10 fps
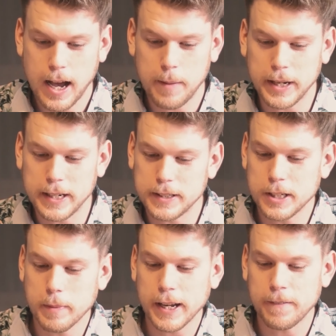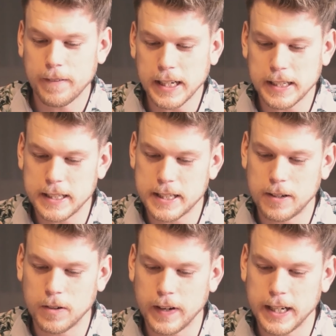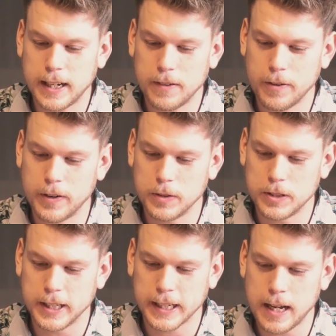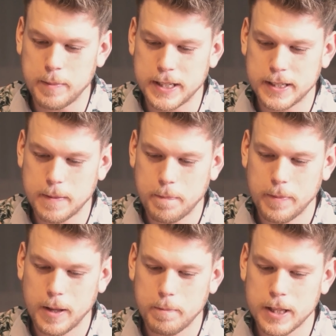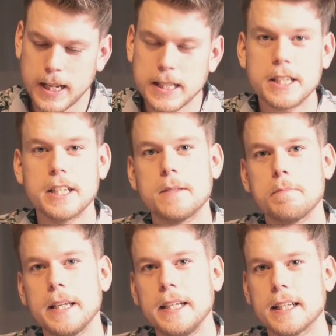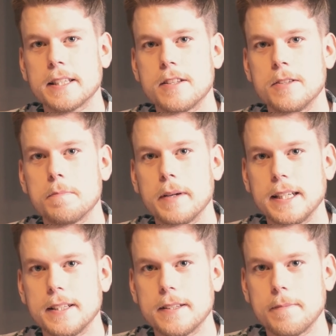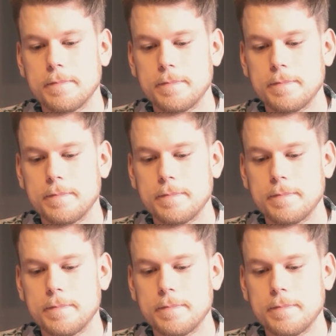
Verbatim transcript: I mean, you may think it's a long way down the road to the chemists, but that's just peanuts to space.